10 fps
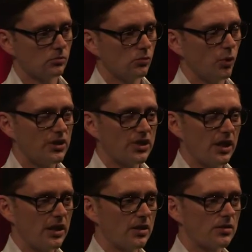What we
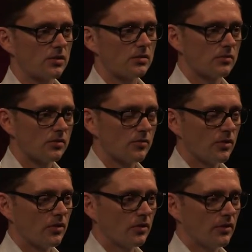see is
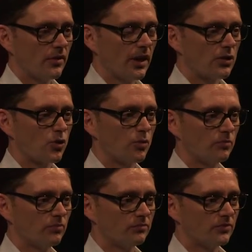the actual
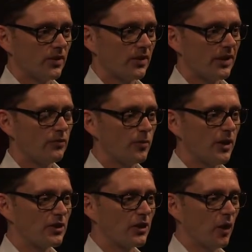
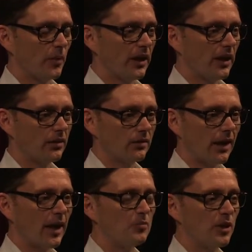information coming in
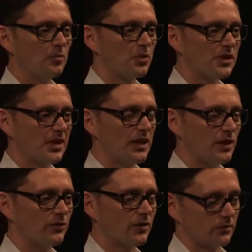and being
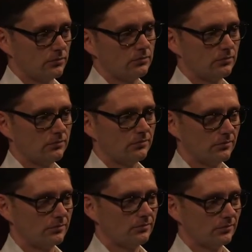perceived
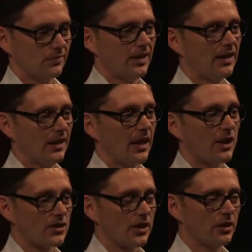at
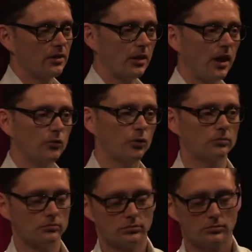a cellular level.
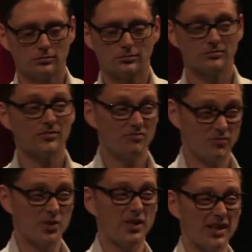
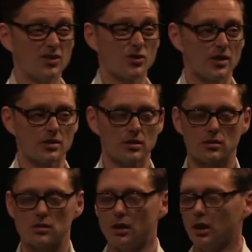Pretty interesting
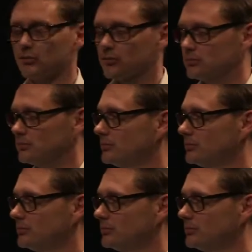stuff.